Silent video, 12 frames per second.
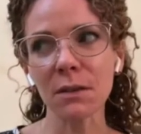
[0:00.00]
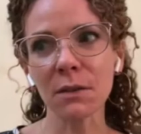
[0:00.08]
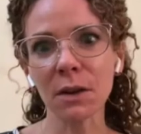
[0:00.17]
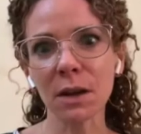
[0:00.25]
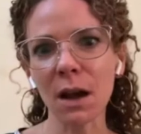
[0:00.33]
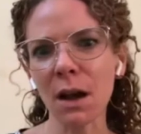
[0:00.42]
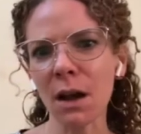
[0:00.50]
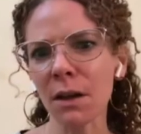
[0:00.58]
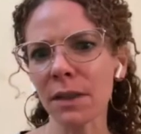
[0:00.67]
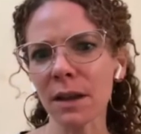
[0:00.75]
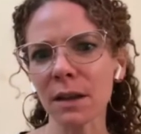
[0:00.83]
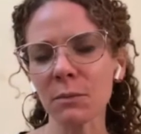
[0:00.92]
very
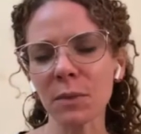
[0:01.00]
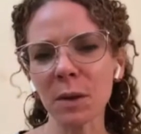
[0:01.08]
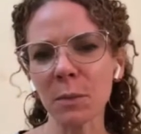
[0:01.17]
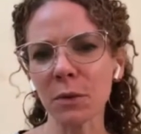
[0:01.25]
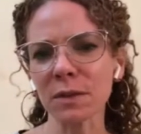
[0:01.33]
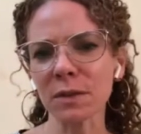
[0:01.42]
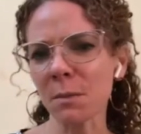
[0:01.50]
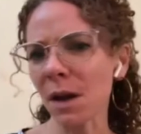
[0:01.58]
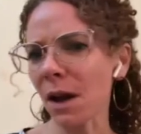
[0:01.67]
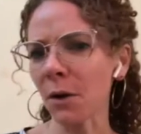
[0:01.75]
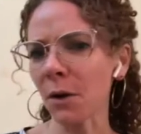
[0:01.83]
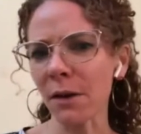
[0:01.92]
odd that people
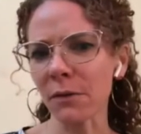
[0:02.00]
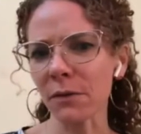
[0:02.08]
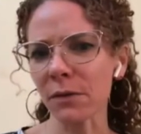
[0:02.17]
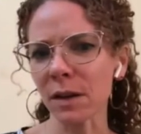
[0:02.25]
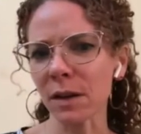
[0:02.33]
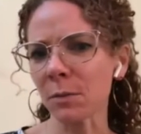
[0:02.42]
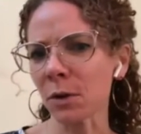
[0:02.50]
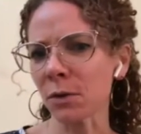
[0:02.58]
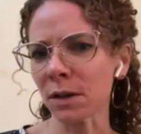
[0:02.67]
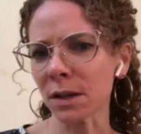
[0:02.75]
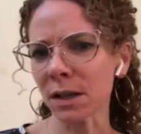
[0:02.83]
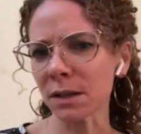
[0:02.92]
somehow have an
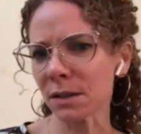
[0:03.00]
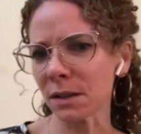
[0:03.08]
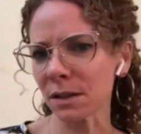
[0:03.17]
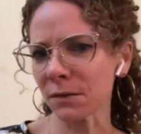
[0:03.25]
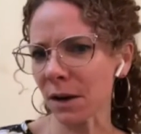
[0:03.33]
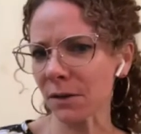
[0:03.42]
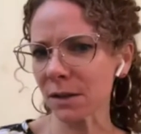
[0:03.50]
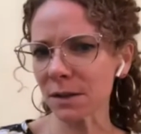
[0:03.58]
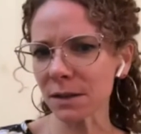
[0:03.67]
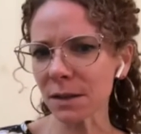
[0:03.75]
immunity to this virus.